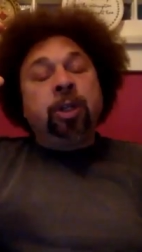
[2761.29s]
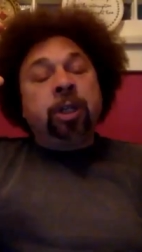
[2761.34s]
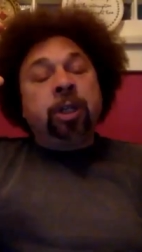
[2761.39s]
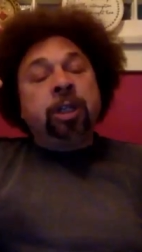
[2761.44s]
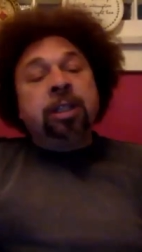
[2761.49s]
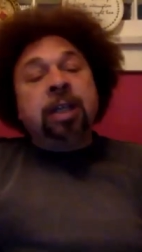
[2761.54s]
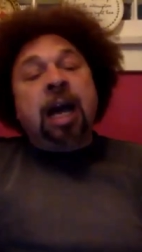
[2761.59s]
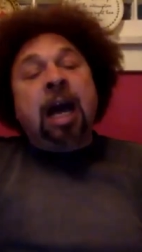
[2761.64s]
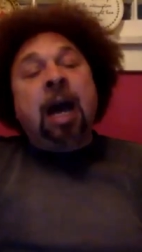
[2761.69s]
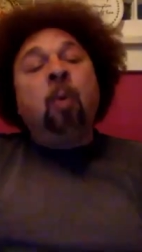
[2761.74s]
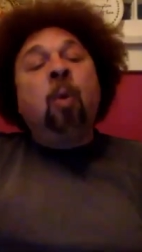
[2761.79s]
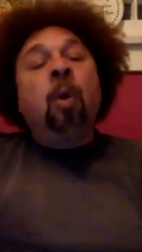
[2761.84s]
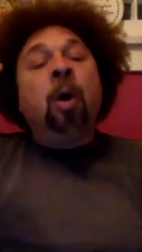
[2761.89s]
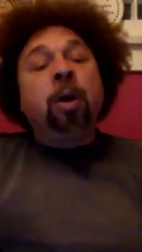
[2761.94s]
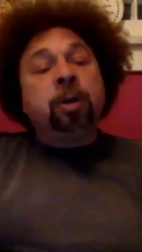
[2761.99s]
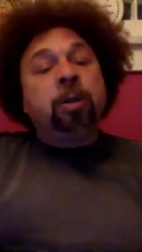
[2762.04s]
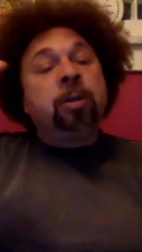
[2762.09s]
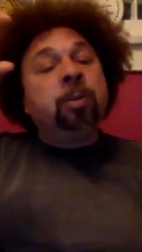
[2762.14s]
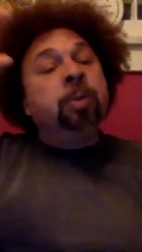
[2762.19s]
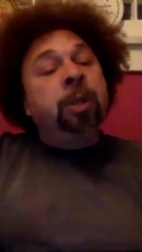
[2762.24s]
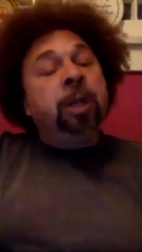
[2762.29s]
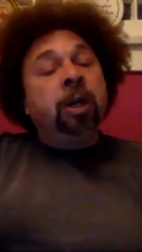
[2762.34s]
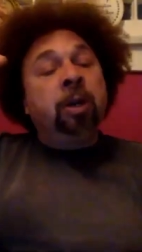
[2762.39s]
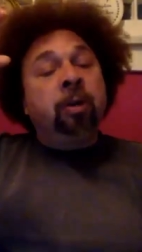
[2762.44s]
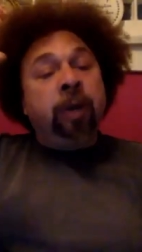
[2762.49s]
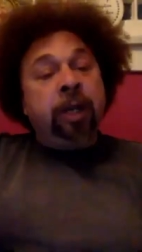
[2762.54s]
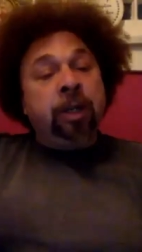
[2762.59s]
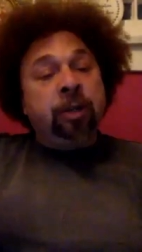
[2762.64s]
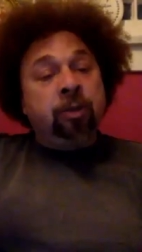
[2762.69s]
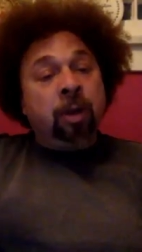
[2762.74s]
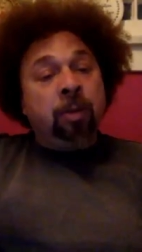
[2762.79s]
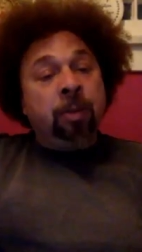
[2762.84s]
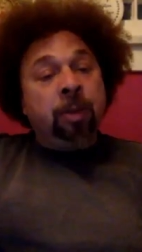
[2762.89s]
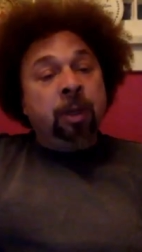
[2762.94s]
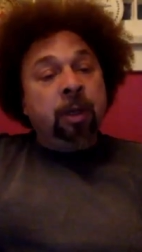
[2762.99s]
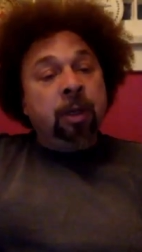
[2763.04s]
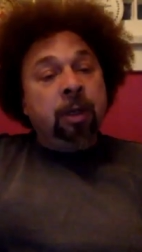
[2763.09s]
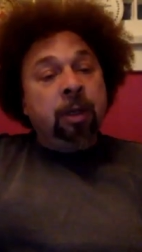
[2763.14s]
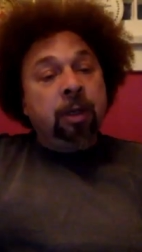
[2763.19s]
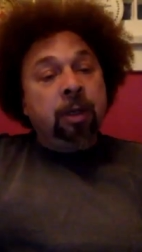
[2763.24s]
is I want to be a great
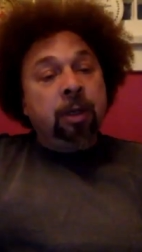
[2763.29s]
drummer,